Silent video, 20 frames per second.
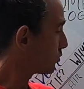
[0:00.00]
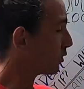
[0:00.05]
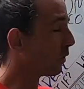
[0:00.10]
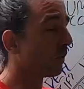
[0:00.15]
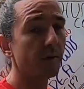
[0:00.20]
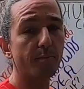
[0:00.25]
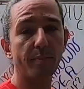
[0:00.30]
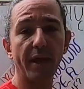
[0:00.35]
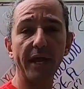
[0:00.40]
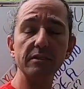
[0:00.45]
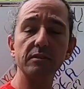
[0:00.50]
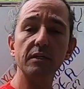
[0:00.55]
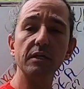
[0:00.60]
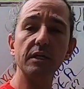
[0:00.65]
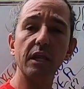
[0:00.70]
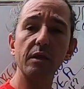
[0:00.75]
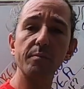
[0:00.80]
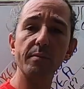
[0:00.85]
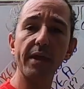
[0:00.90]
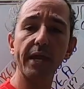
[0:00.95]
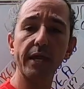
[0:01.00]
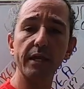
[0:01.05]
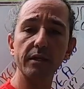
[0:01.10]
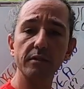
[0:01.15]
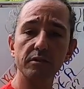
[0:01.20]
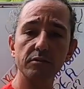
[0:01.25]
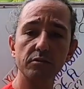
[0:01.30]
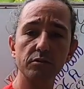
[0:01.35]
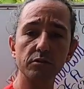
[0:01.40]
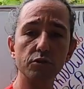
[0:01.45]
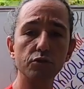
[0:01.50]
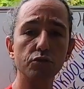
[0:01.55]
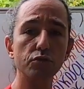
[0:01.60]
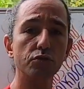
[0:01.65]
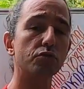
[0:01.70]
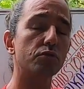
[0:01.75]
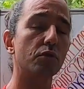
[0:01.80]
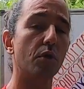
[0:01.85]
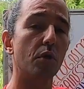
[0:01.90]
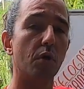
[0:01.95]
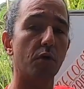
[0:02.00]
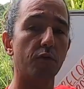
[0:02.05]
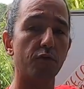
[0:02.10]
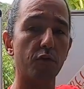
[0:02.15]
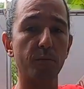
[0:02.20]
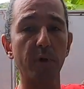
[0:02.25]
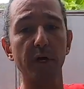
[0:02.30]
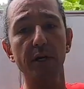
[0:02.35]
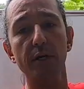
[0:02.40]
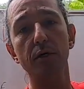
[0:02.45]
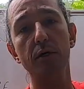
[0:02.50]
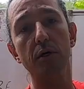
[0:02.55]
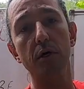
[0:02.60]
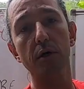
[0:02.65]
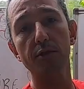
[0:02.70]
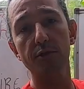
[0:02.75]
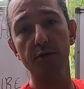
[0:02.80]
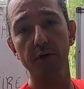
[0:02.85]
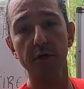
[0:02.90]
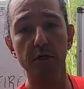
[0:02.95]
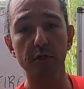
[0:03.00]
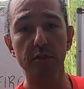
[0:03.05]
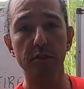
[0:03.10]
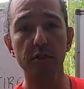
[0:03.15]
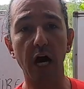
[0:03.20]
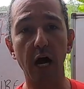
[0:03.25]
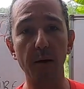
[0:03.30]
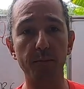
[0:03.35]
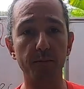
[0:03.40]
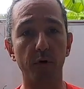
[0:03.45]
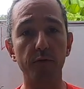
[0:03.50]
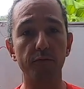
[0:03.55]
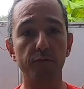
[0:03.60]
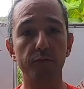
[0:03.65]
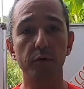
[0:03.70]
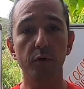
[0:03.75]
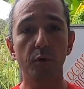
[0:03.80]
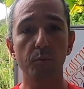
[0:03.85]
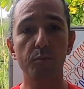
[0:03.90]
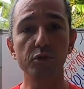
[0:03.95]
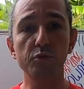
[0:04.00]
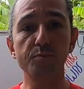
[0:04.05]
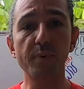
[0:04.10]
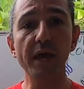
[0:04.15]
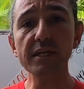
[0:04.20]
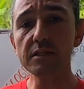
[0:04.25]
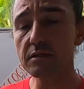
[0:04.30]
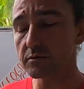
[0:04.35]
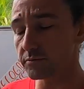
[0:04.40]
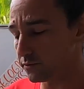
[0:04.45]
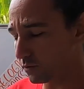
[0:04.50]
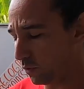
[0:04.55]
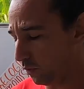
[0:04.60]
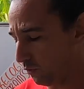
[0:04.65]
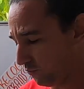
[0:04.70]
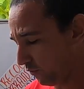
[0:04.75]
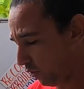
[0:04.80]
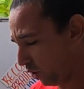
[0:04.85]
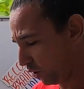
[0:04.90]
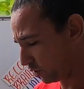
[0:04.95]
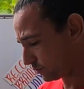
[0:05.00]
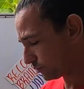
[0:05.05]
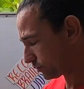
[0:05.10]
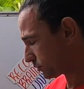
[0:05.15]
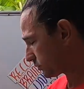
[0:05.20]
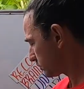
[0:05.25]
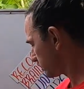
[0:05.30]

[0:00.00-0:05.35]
we're basically making decisions from an earth type of perspective or force.